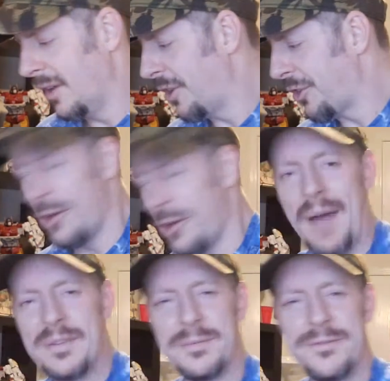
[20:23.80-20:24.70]
look through them,
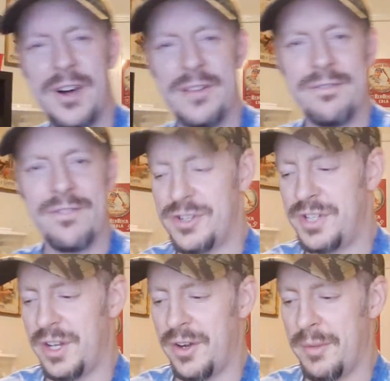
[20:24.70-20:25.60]
have some fun first,
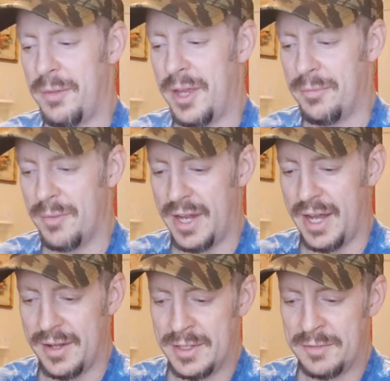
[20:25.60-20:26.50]
you know what I mean?
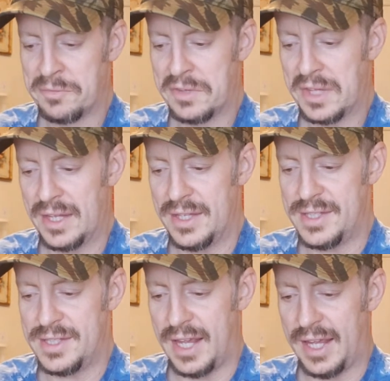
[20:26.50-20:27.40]
But this
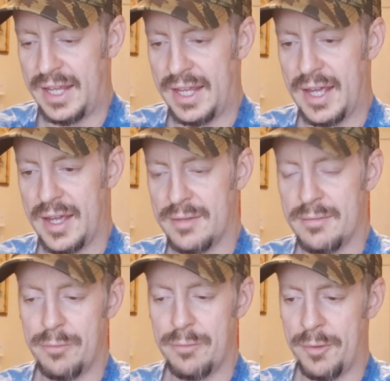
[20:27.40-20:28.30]
is a
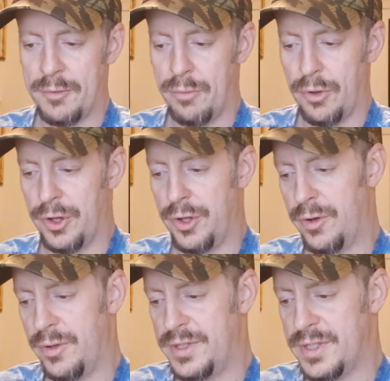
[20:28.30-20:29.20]
Bowman
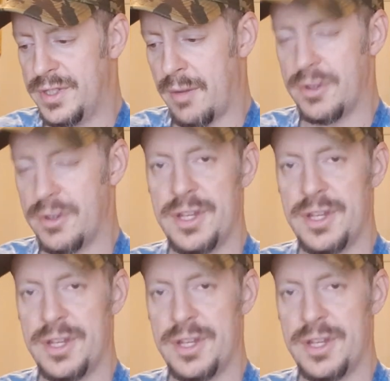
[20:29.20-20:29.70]
Blue. This is numbered to